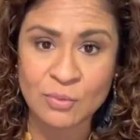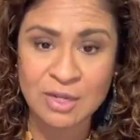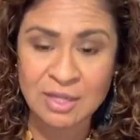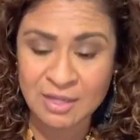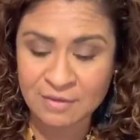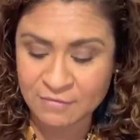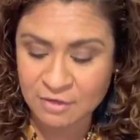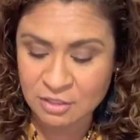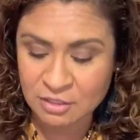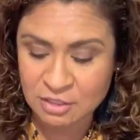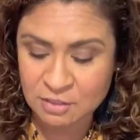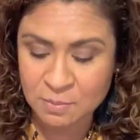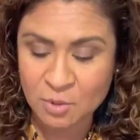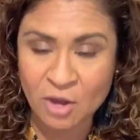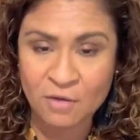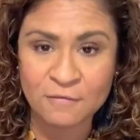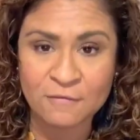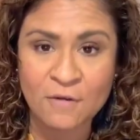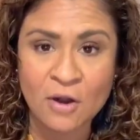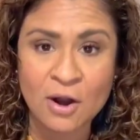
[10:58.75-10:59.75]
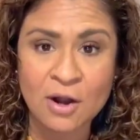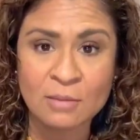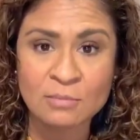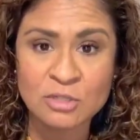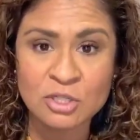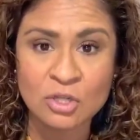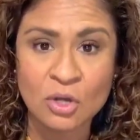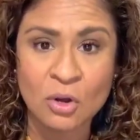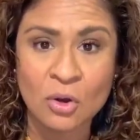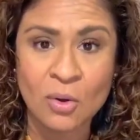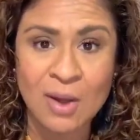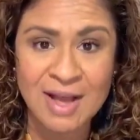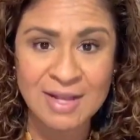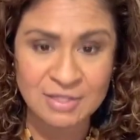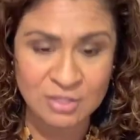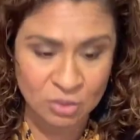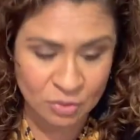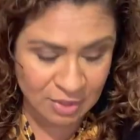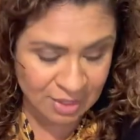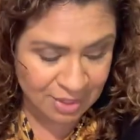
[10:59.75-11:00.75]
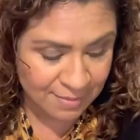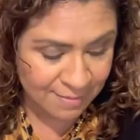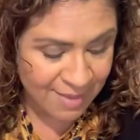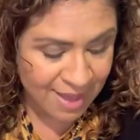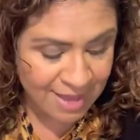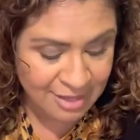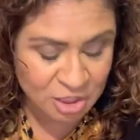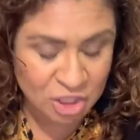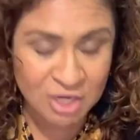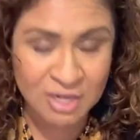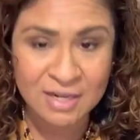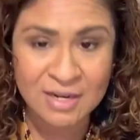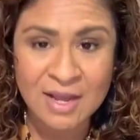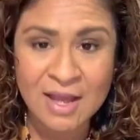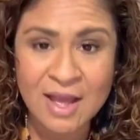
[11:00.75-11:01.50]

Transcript: We live on a small farm, so as you can imagine,